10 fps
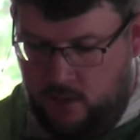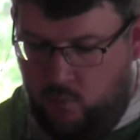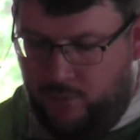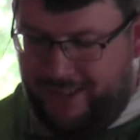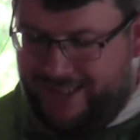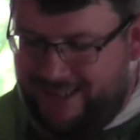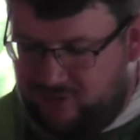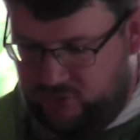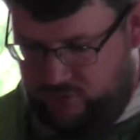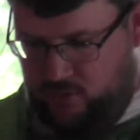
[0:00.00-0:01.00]
And when we
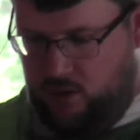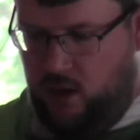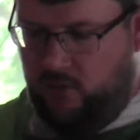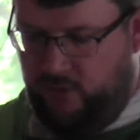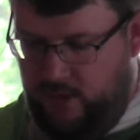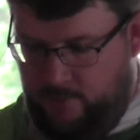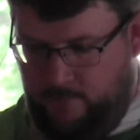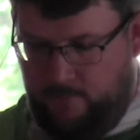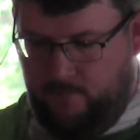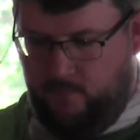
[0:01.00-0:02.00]
eat of him,
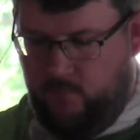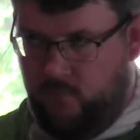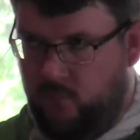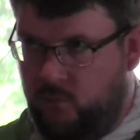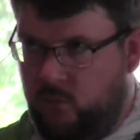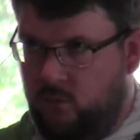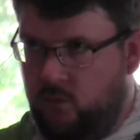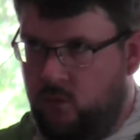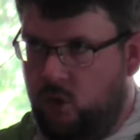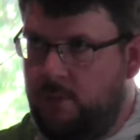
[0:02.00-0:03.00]

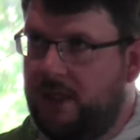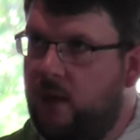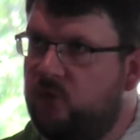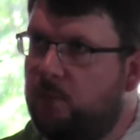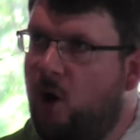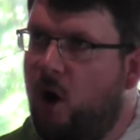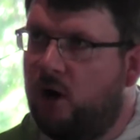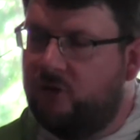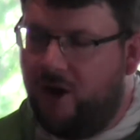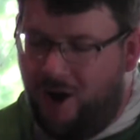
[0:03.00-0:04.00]
when he becomes
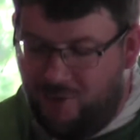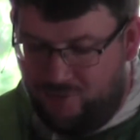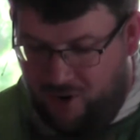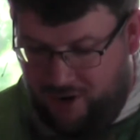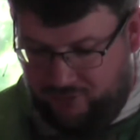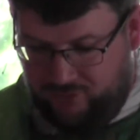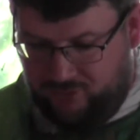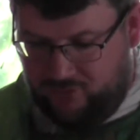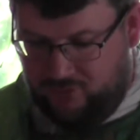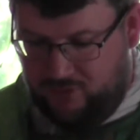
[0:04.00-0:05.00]
part of
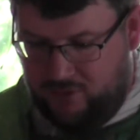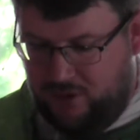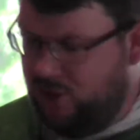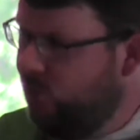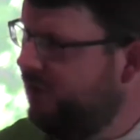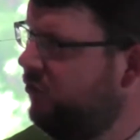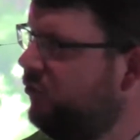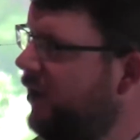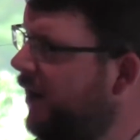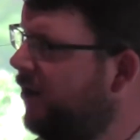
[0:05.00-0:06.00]
us, we
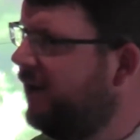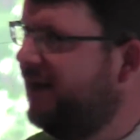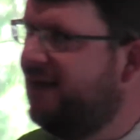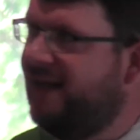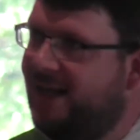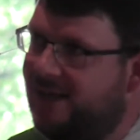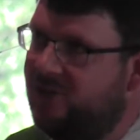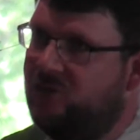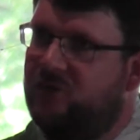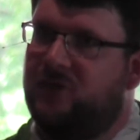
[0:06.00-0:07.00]
share in
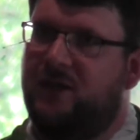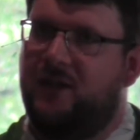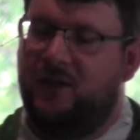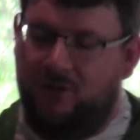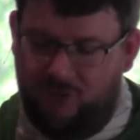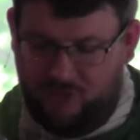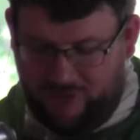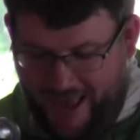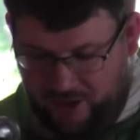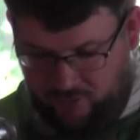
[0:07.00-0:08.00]
his
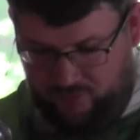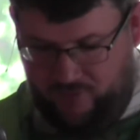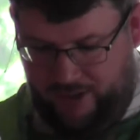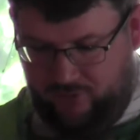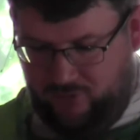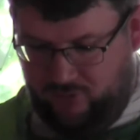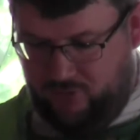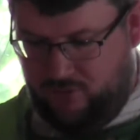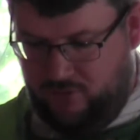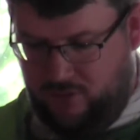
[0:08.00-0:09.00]
sacrifice.